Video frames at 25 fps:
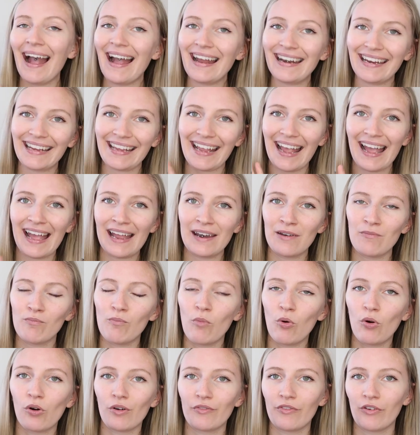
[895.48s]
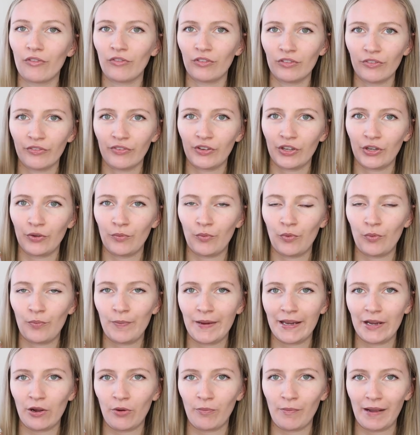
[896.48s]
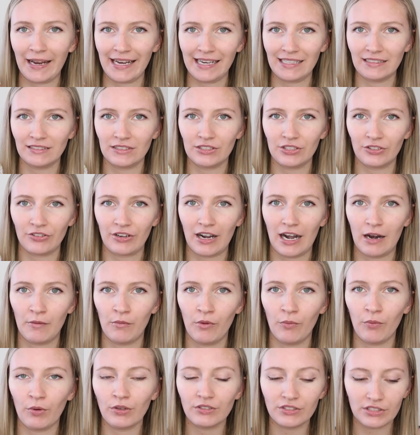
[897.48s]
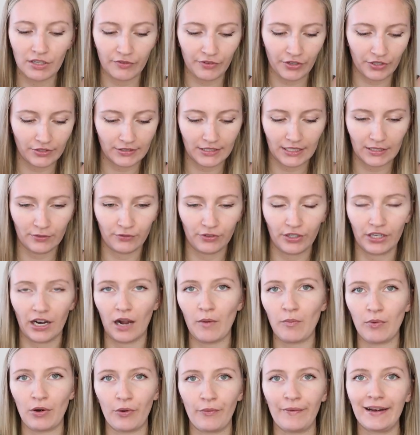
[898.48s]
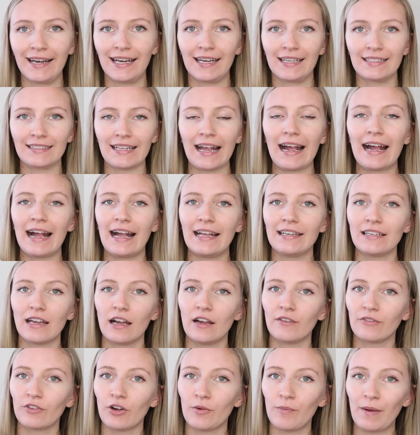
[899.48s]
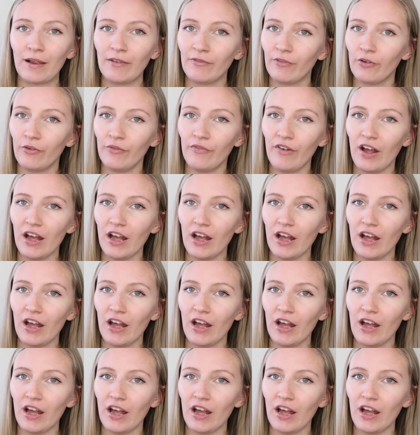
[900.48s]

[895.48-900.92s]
And again, more of a review will be on my Instagram once I've used this for a couple of weeks and I've got my full